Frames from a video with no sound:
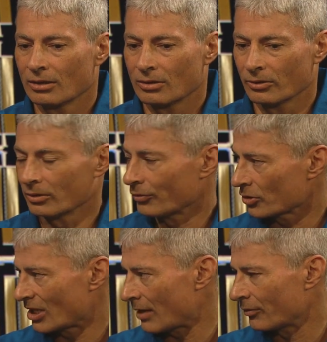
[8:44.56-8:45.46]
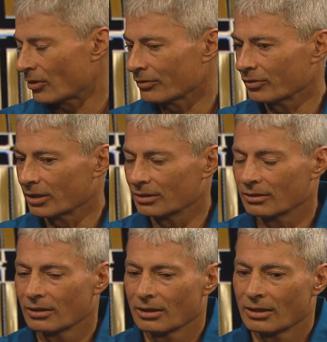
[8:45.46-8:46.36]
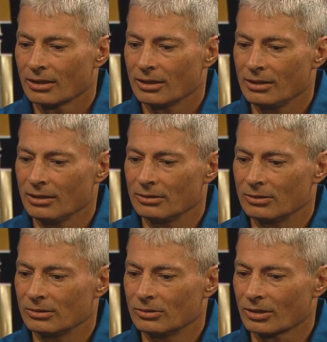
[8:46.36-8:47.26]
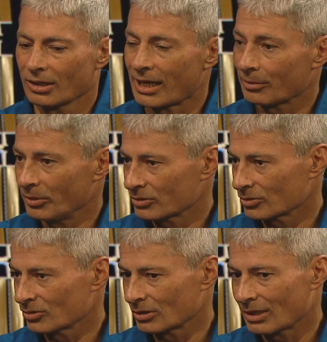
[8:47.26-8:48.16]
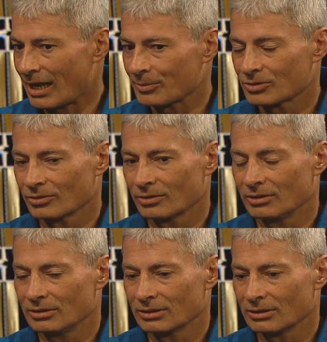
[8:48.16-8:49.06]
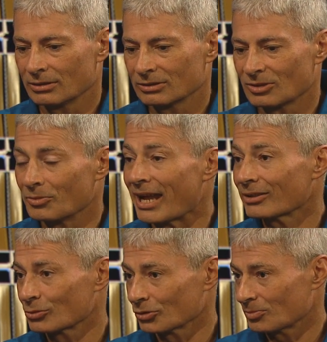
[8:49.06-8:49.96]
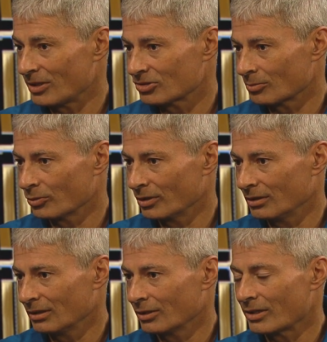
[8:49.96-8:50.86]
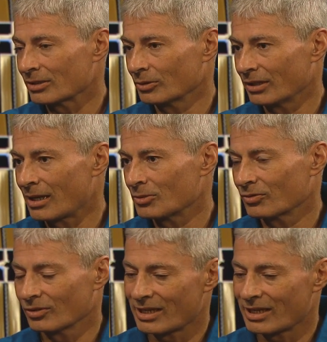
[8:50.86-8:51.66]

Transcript: during the first half of our flight, he took a lot of pictures and captured uh, some natural space debris interacting with the atmosphere.